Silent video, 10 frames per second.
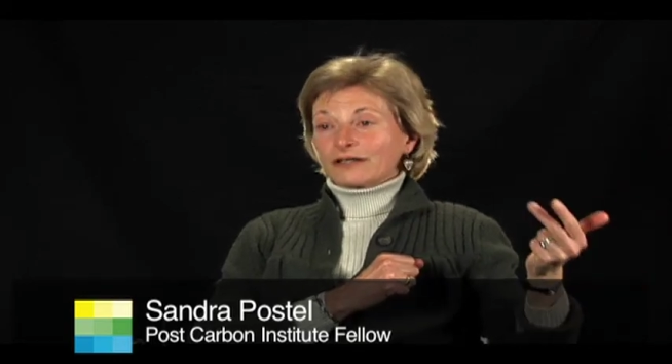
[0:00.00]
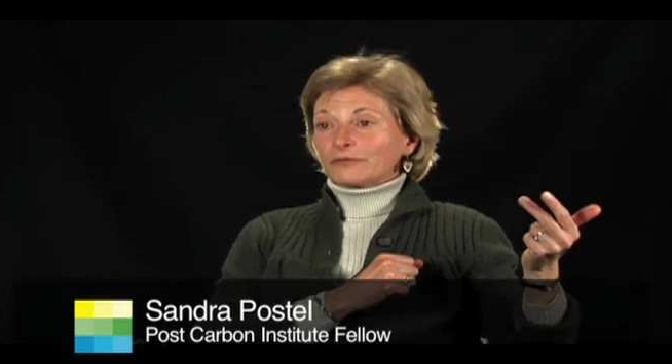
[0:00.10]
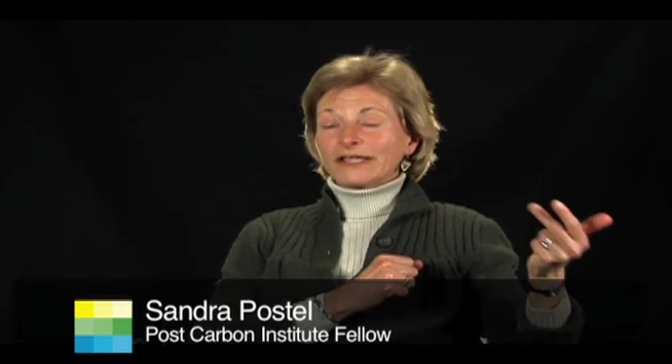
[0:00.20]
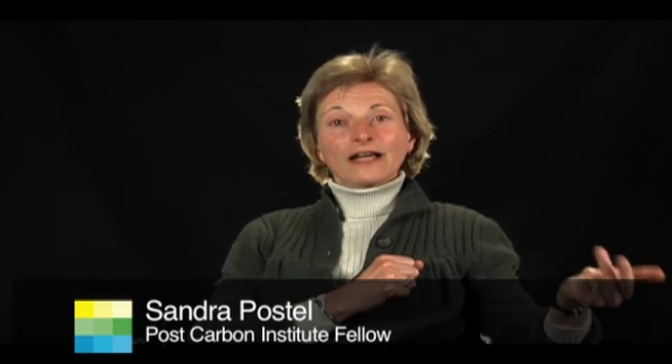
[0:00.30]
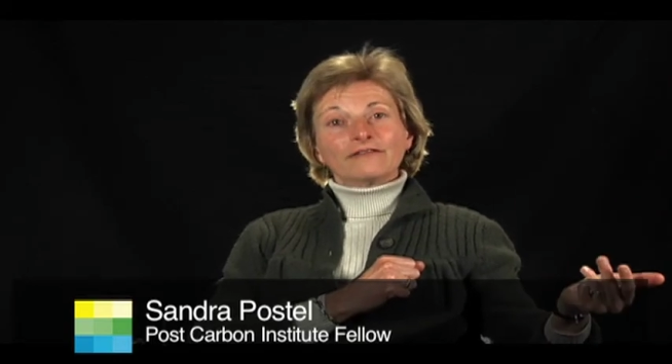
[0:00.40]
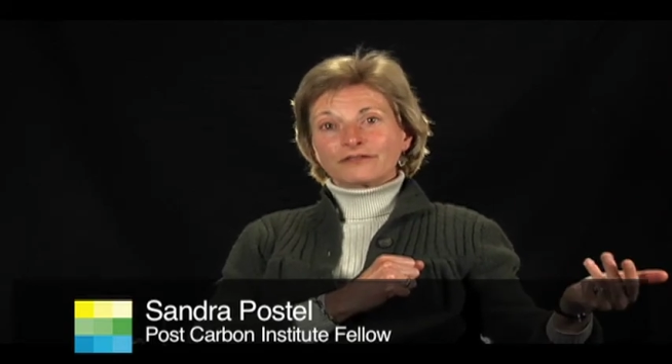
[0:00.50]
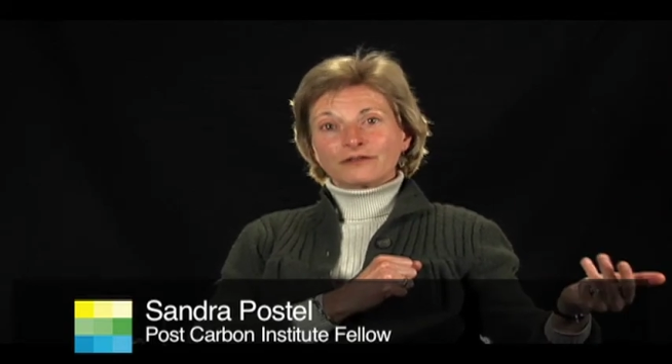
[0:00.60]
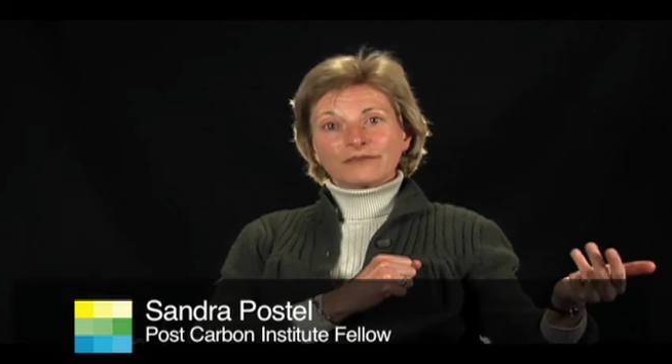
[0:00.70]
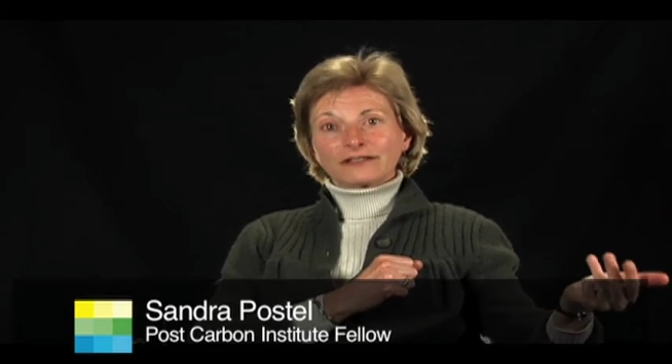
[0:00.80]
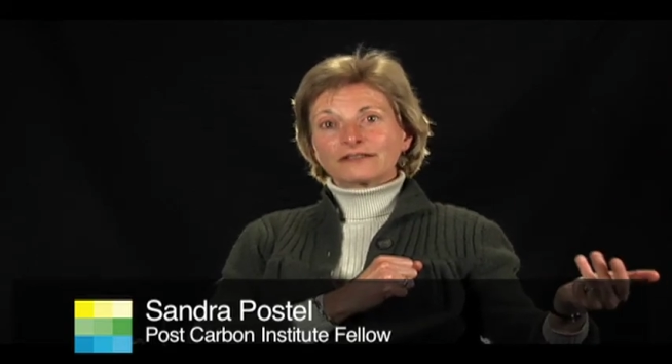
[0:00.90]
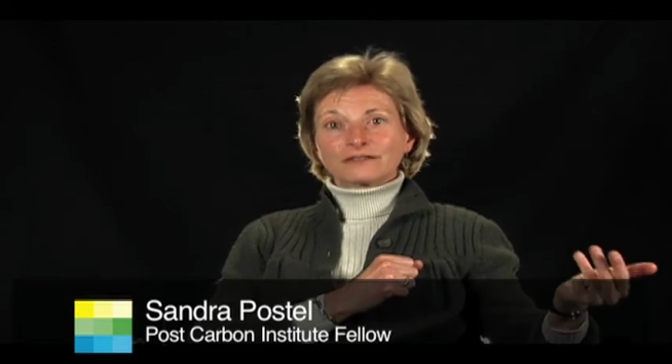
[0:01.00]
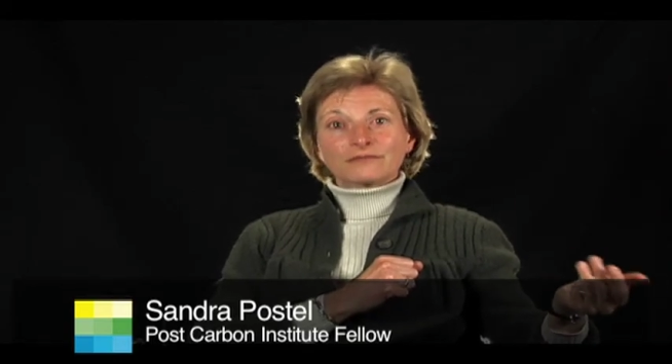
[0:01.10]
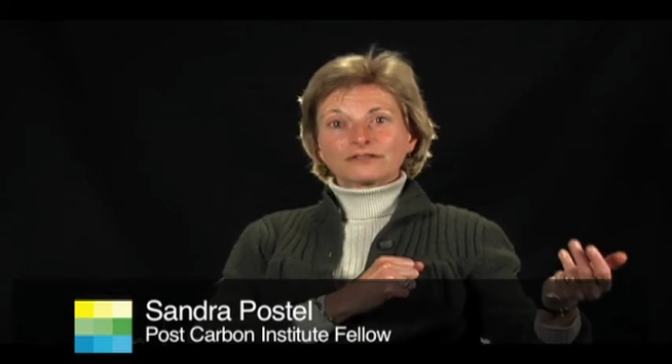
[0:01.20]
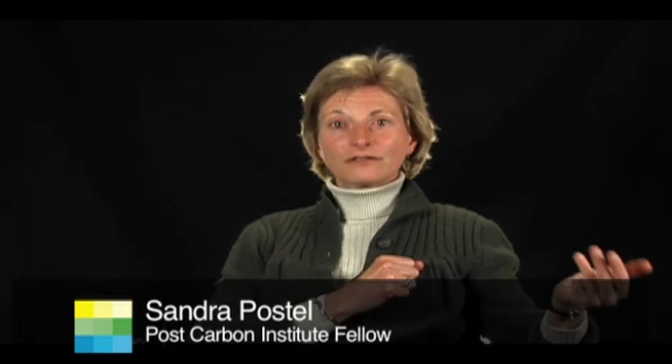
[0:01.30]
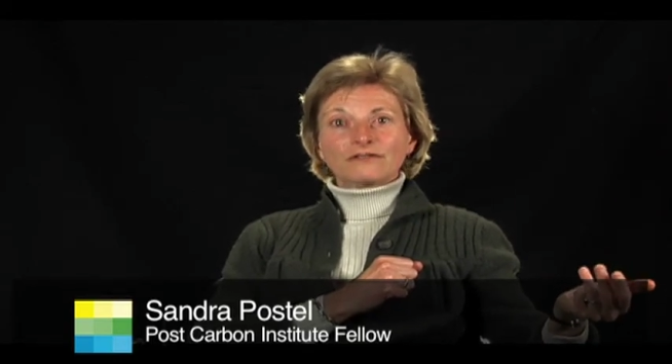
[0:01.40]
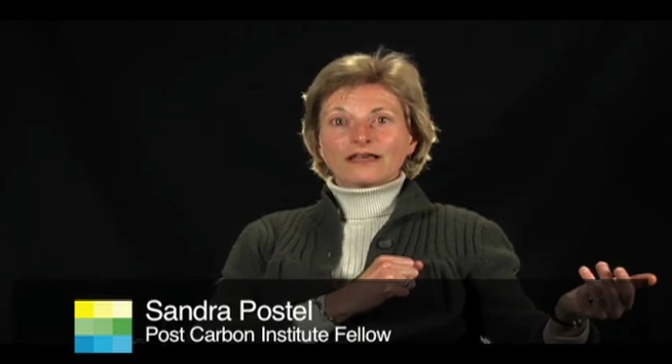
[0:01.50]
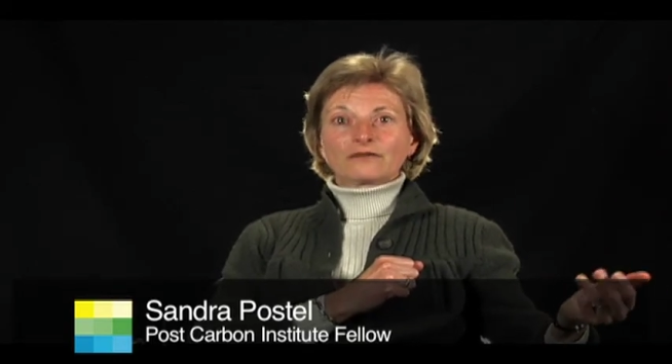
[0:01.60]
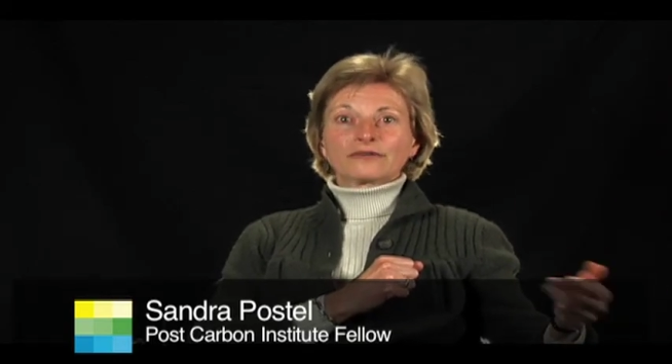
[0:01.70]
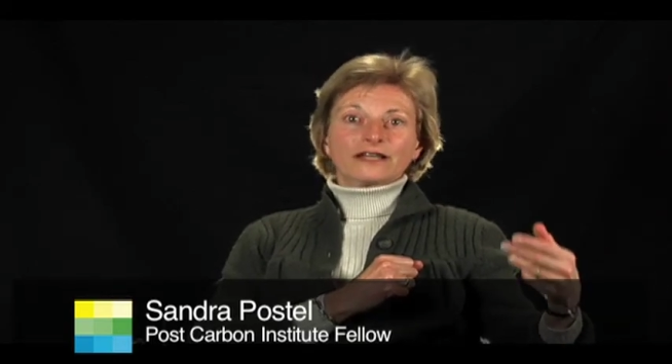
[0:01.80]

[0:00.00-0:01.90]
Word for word: and we have the mechanisms to do that.